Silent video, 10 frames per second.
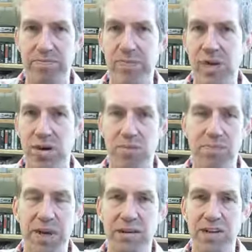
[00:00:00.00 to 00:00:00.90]
you know,
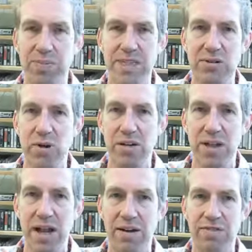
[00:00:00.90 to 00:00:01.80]
be exhibiting one of
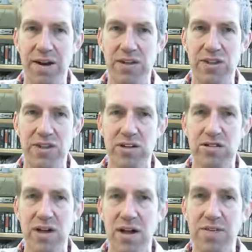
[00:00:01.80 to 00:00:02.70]
the life functions.